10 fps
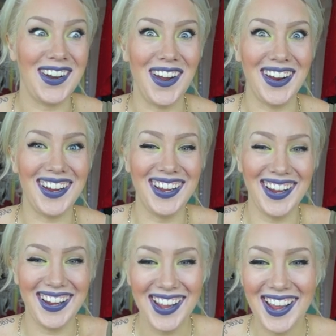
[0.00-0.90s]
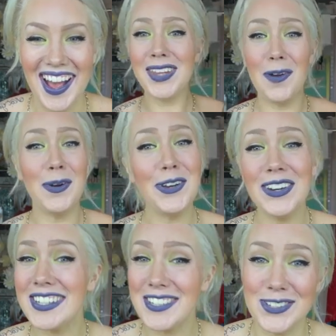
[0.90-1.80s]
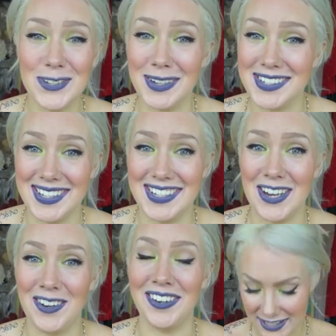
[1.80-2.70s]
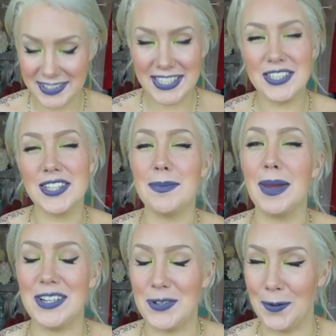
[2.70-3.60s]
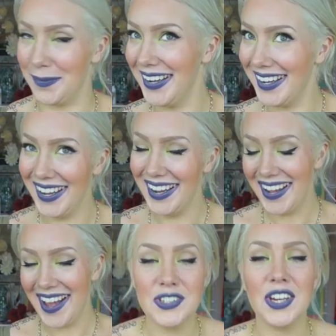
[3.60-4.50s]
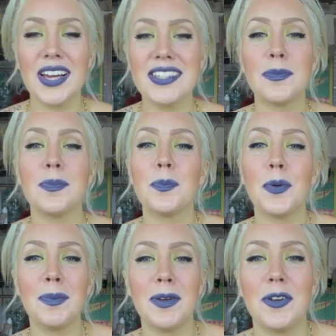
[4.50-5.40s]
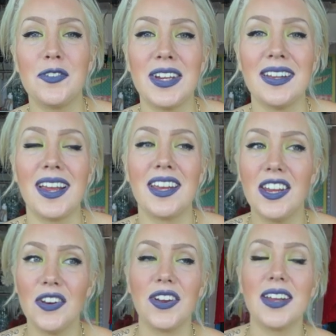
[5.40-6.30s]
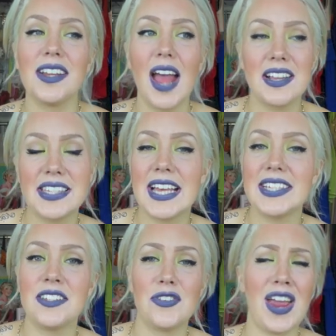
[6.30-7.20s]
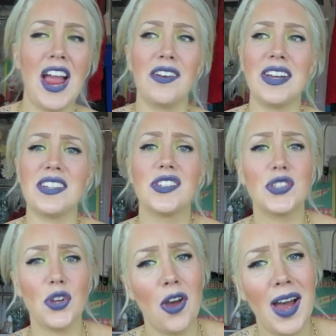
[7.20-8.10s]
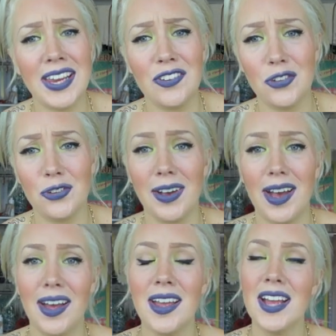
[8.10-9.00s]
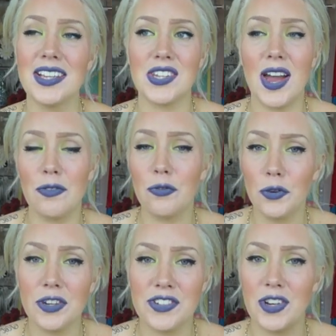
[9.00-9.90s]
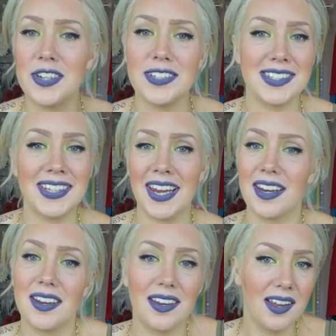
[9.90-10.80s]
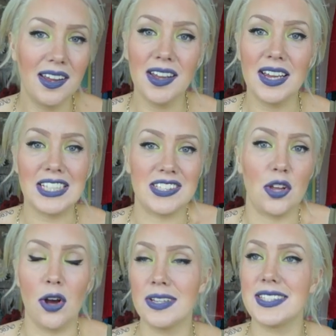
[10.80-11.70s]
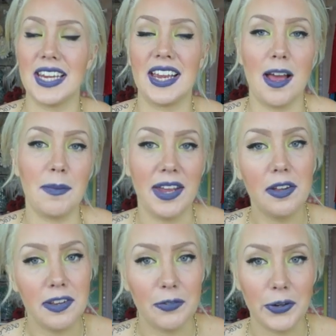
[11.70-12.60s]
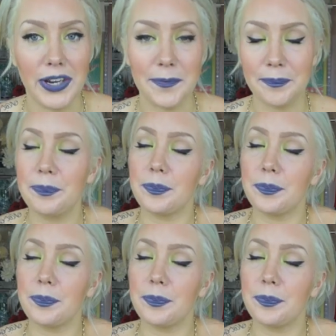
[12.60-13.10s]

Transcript: I know. I won't go into too much detail on it. I'll stick to the main topic. So you guys are probably wondering, like, you know, it has thousands of calories, it's so high in sugar, it's high in fructose, like, it's honestly, it can't be healthy for you.